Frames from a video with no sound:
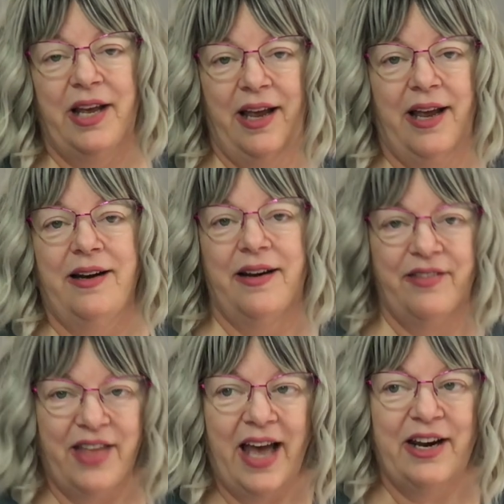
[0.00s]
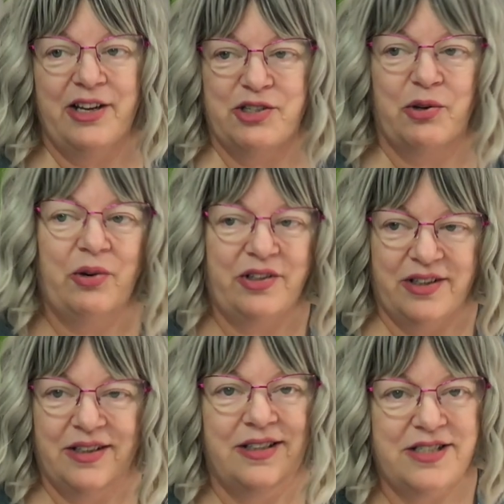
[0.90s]
and that is going
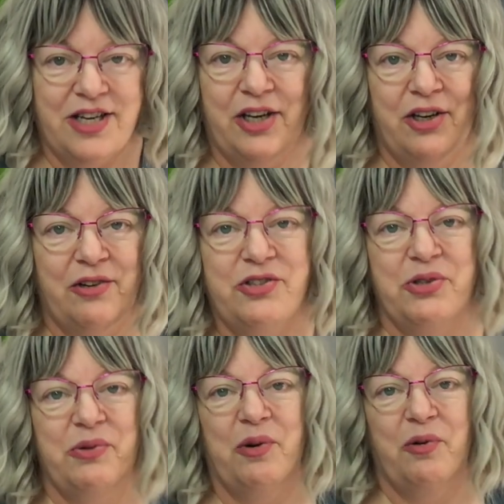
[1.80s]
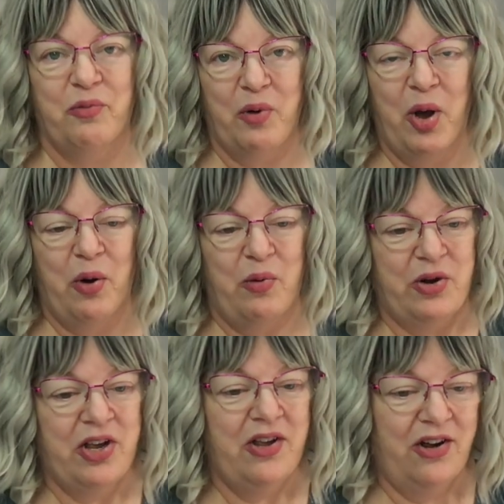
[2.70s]
to continue to erode
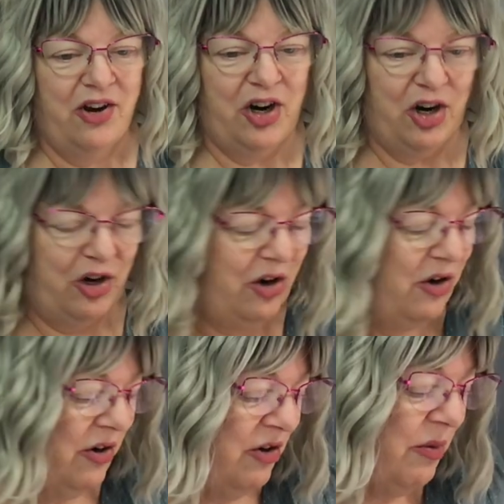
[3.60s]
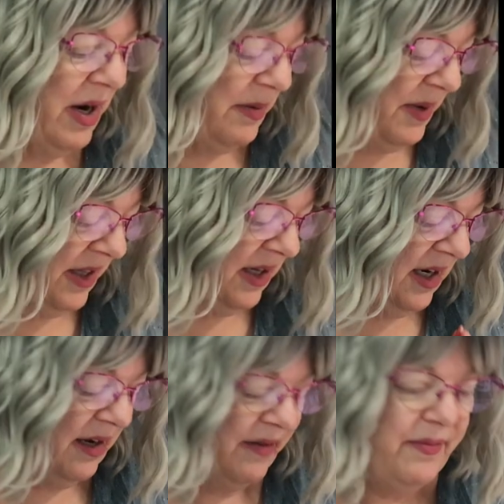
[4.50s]
her
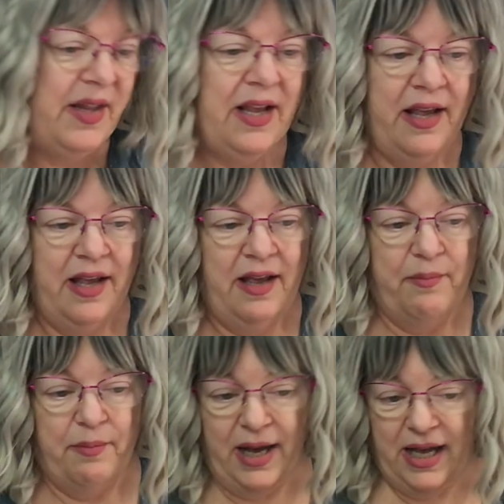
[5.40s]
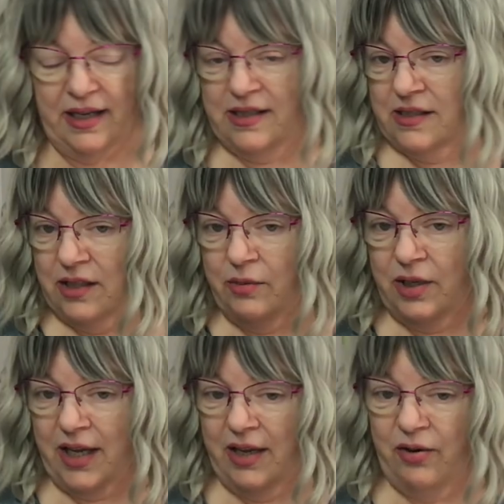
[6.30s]
credibility. But it's going to
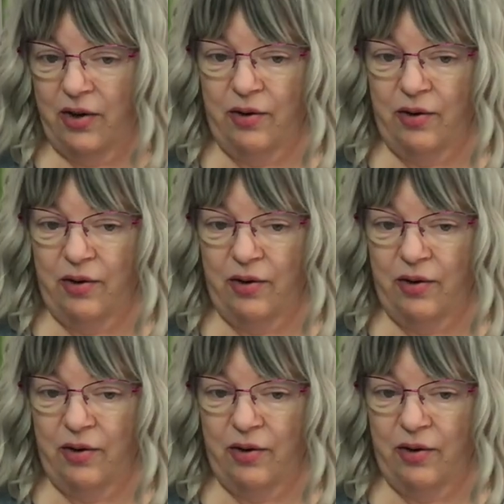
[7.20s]
work out all